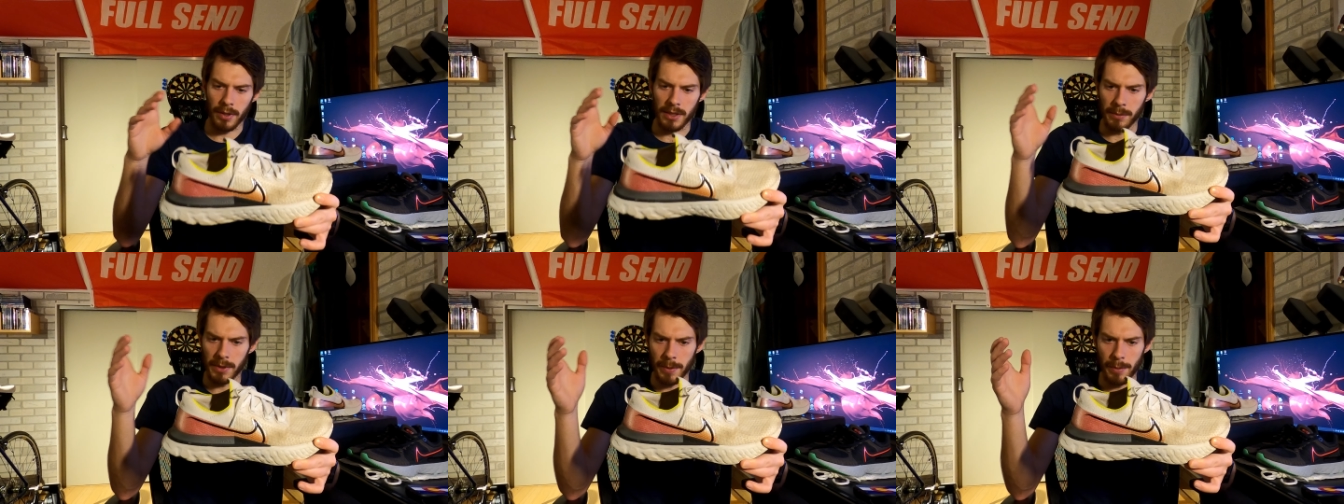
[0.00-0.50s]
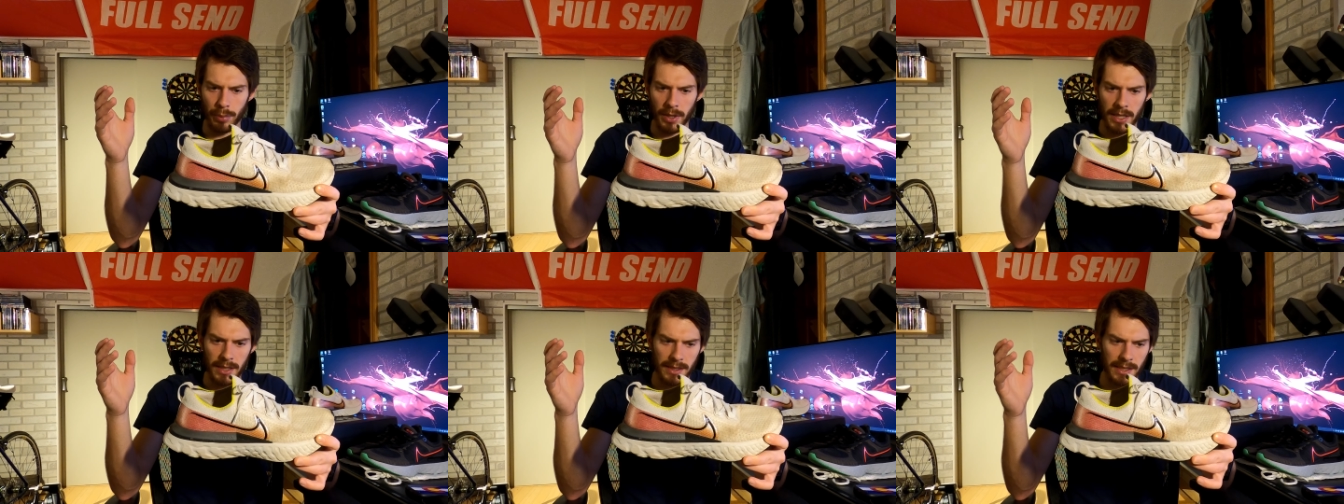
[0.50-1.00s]
It seems to be
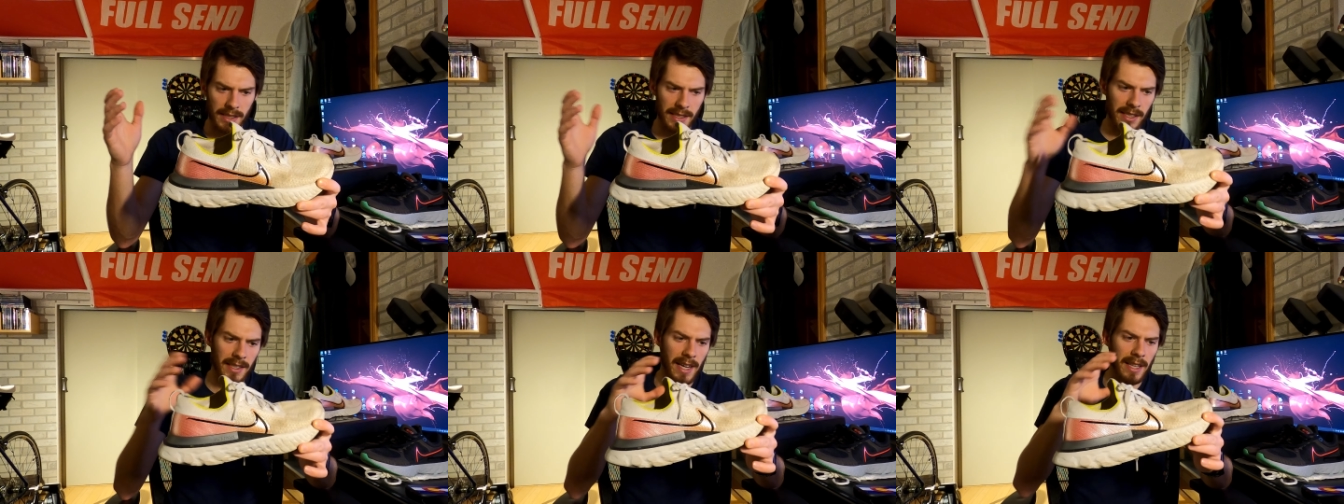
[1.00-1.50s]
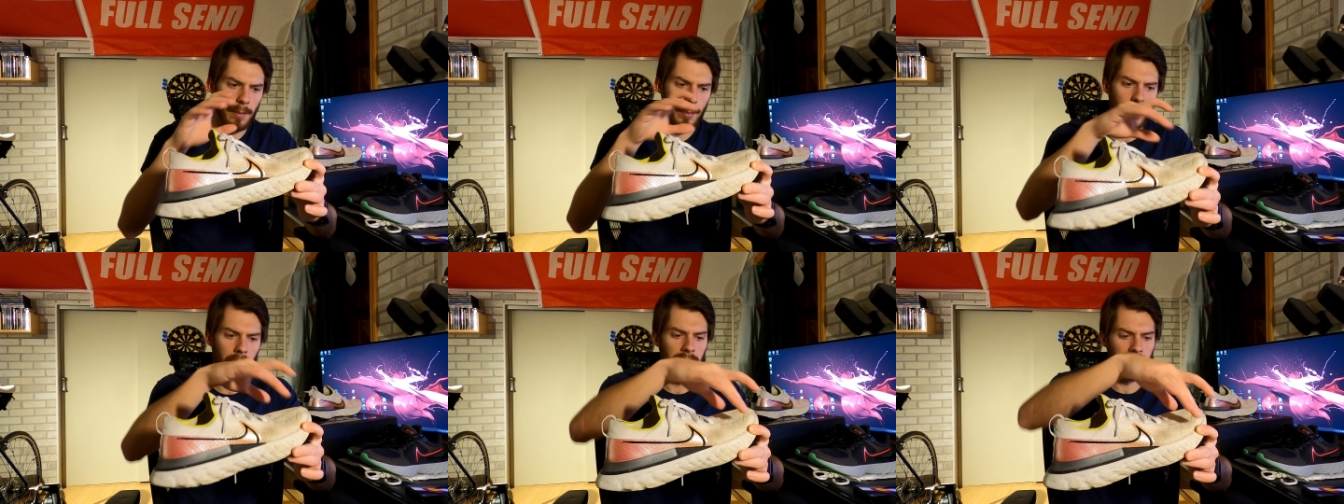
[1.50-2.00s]
pretty consistent on the
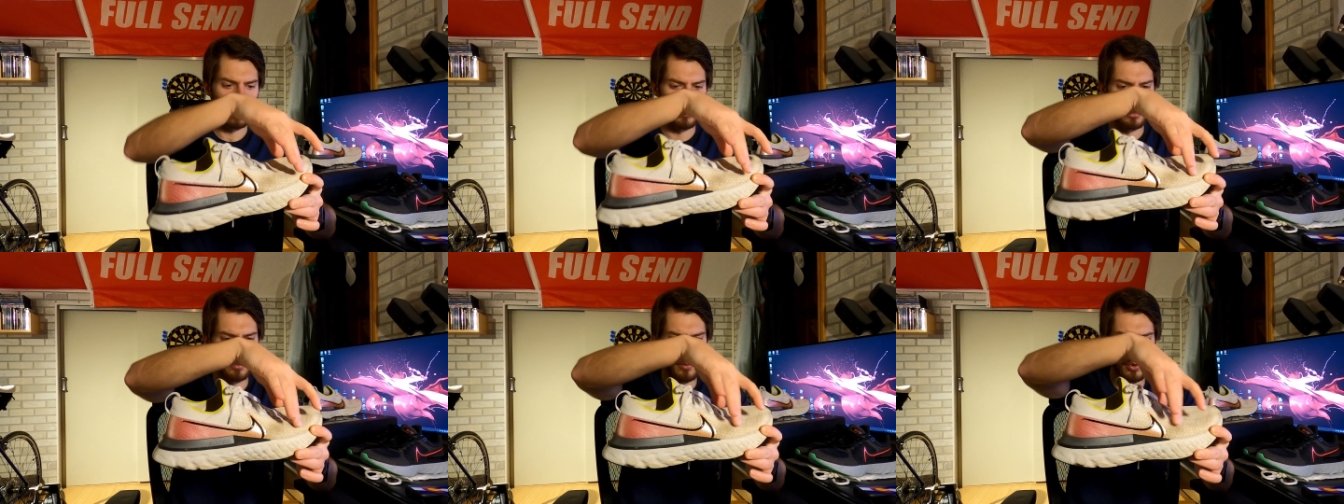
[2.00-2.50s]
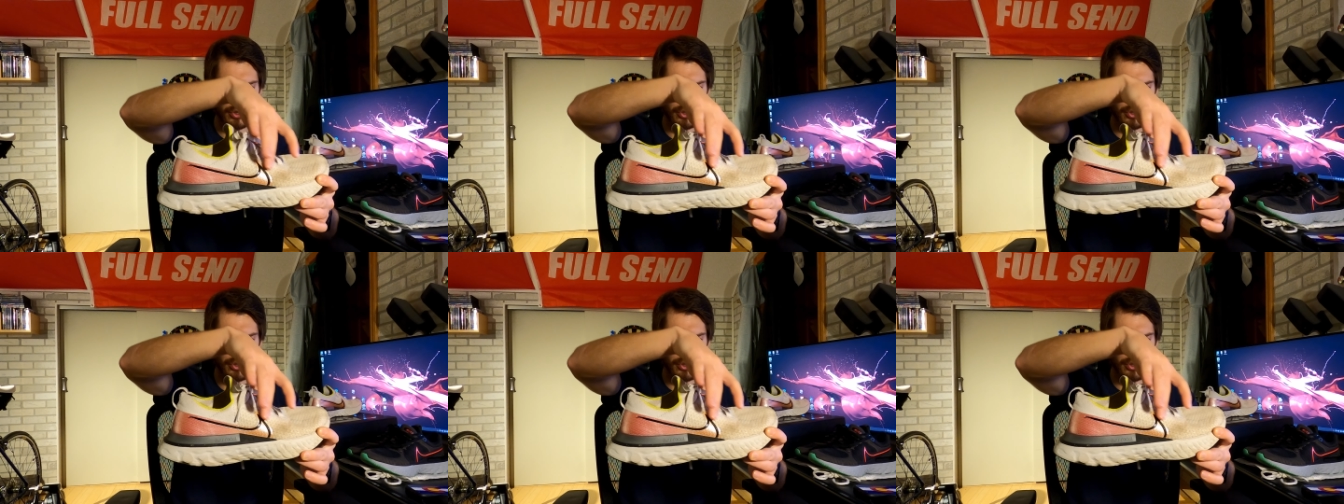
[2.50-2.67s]
build. It's a little more